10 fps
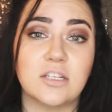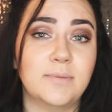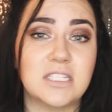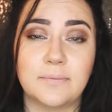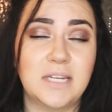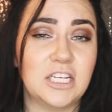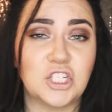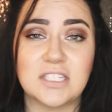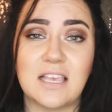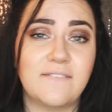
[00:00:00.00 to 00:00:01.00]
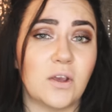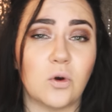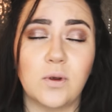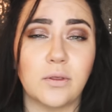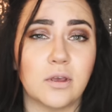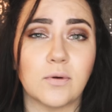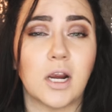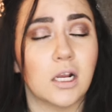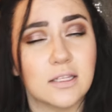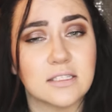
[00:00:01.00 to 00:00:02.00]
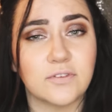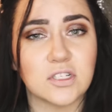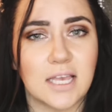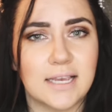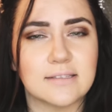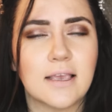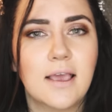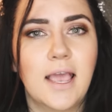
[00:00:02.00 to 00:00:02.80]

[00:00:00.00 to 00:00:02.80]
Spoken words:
Gym intimidation is a very real thing regardless of your size.